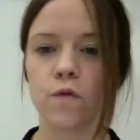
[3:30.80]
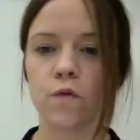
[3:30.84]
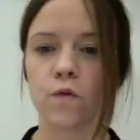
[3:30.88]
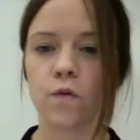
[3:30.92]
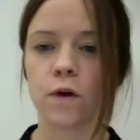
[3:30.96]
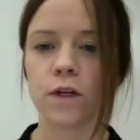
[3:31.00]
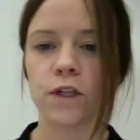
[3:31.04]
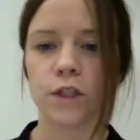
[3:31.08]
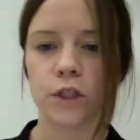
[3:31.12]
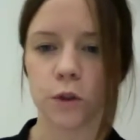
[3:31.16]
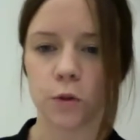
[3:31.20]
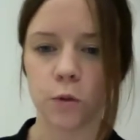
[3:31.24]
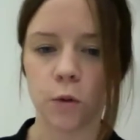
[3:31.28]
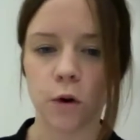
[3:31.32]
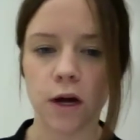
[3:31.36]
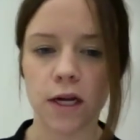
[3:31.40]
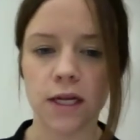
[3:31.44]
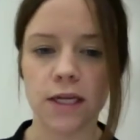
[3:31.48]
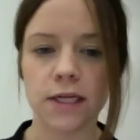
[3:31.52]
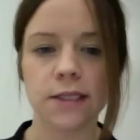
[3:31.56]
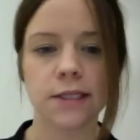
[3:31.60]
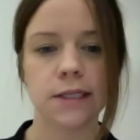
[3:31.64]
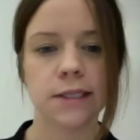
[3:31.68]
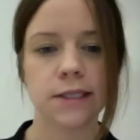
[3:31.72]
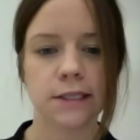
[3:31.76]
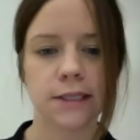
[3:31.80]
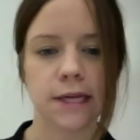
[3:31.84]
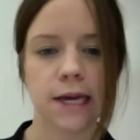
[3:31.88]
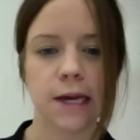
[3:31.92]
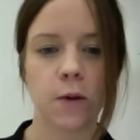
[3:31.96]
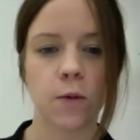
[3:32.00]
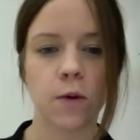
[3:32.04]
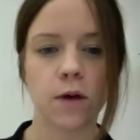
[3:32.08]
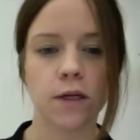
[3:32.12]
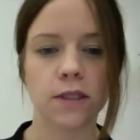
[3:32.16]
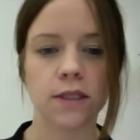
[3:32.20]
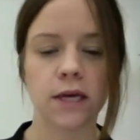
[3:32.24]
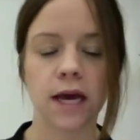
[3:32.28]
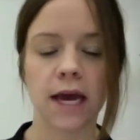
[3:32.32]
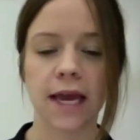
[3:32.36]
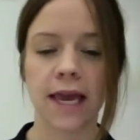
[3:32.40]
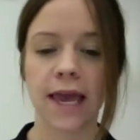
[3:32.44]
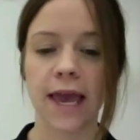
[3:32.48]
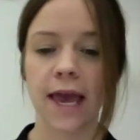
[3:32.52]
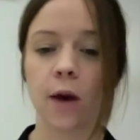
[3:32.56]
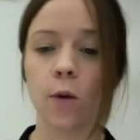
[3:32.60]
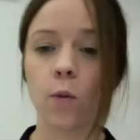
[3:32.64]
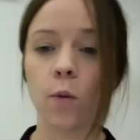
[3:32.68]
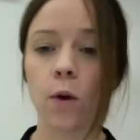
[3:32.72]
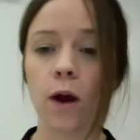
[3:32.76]
what she wanted to say was I
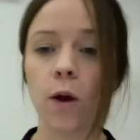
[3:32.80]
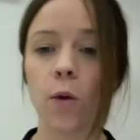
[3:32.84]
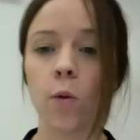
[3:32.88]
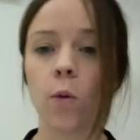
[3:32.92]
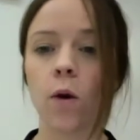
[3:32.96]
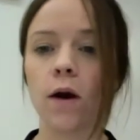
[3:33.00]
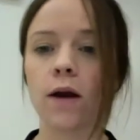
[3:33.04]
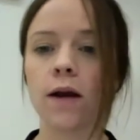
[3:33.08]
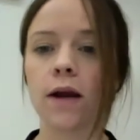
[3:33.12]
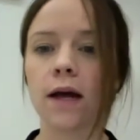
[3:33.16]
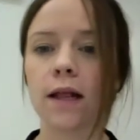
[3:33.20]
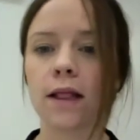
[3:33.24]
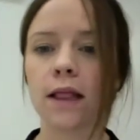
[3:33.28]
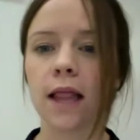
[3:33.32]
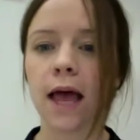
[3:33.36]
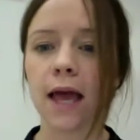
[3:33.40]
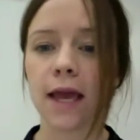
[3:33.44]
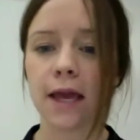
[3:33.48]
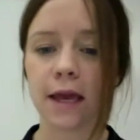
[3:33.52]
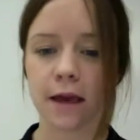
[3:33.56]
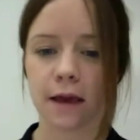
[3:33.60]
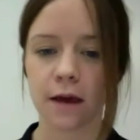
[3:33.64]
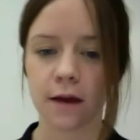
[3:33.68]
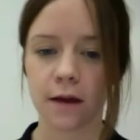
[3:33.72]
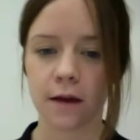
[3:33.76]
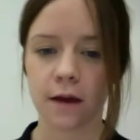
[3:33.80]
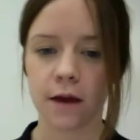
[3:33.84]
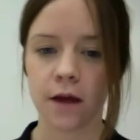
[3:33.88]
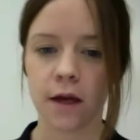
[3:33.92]
can't wear what I like.